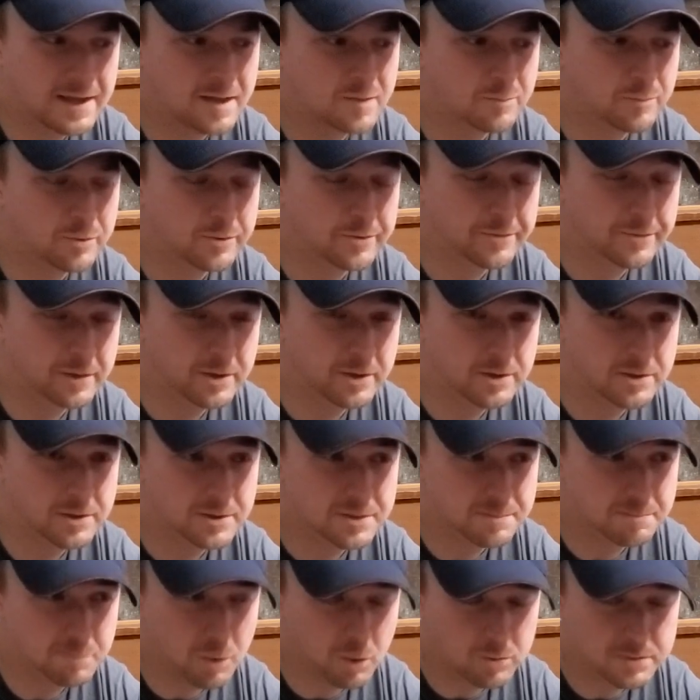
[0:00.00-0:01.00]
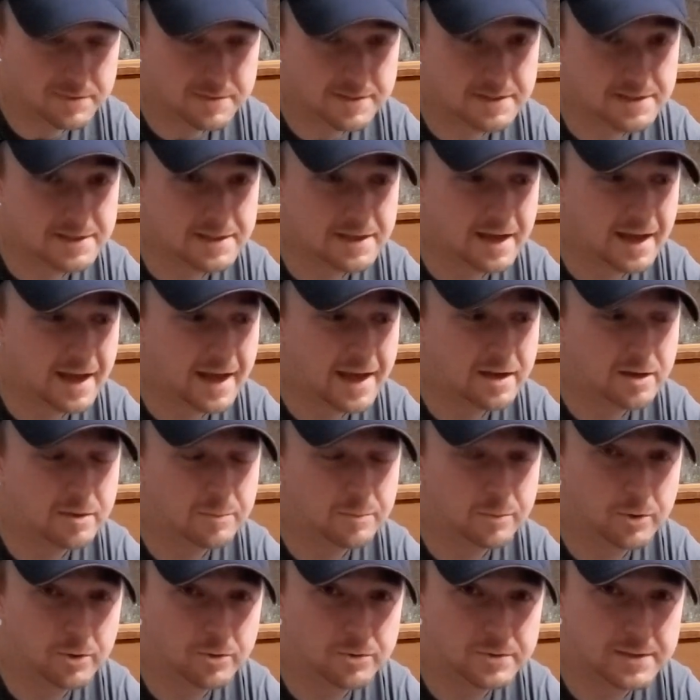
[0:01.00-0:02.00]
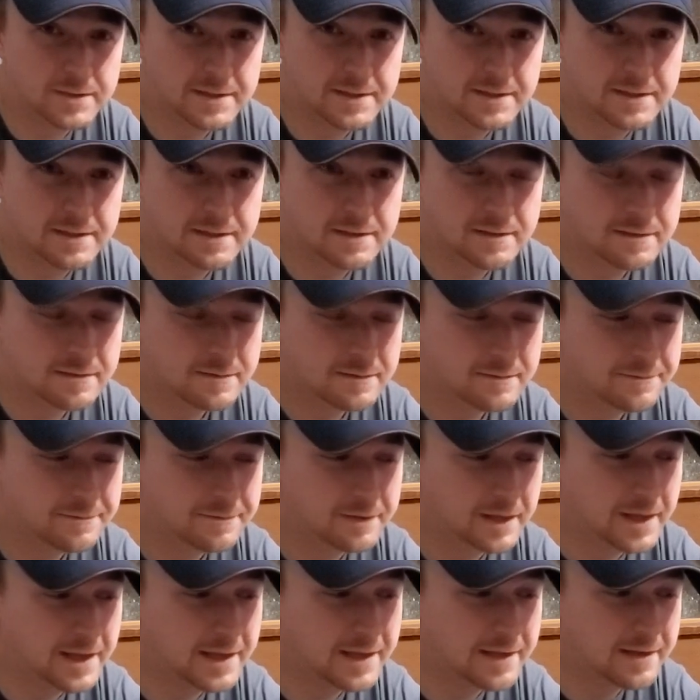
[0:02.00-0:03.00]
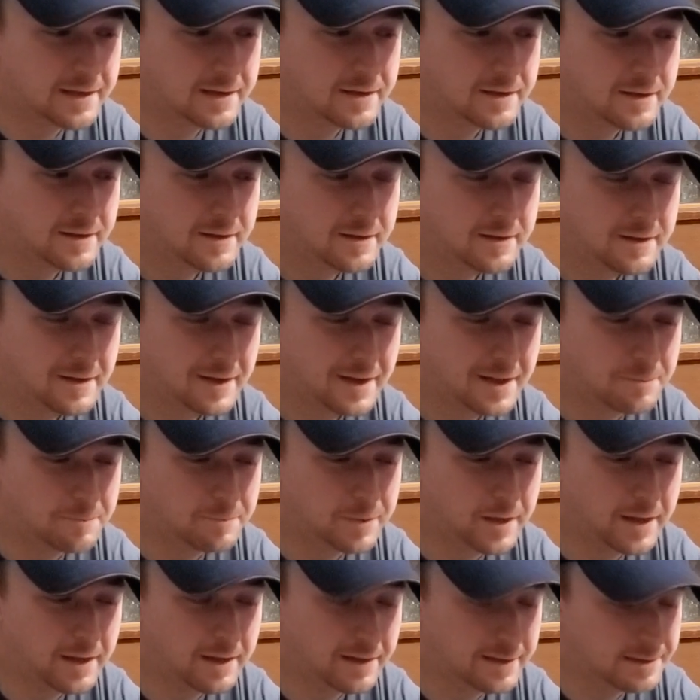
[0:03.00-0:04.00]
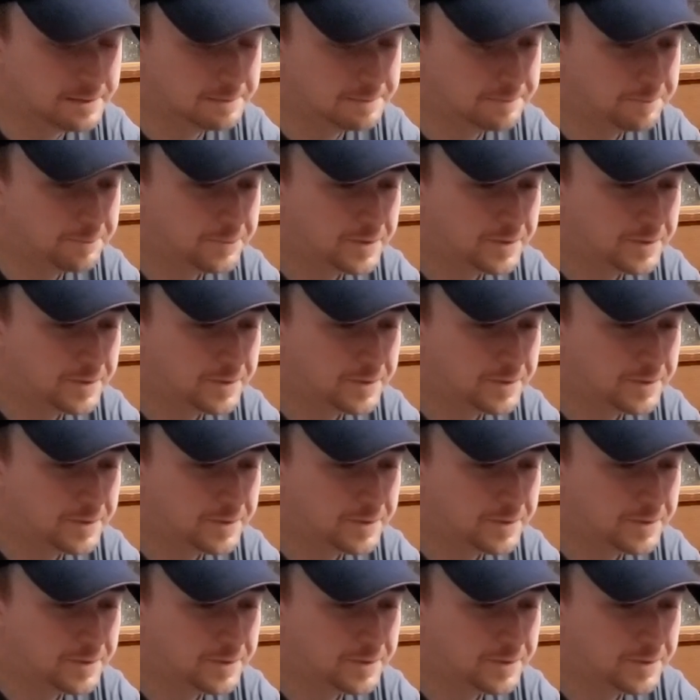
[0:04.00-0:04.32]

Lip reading: and prefers mostly a higher protein flake and pellet.